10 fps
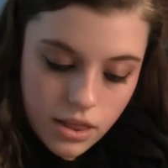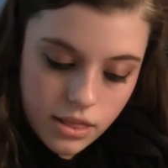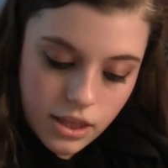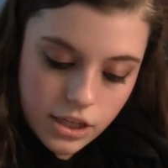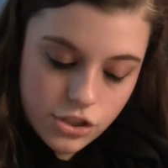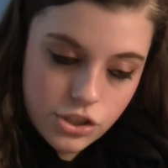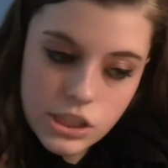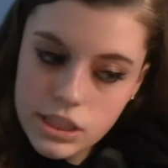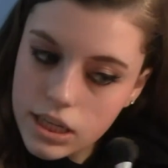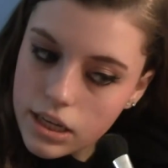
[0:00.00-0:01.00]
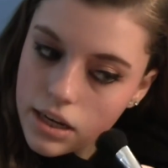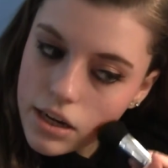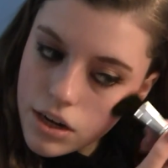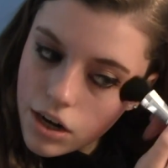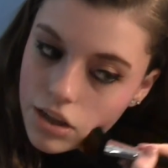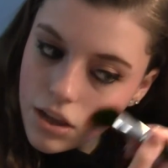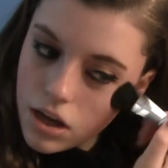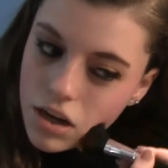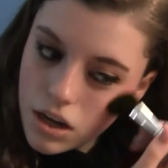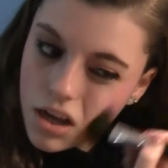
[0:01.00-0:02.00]
like she did in her
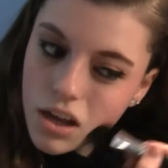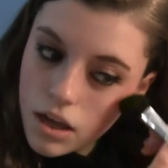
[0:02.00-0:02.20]
look.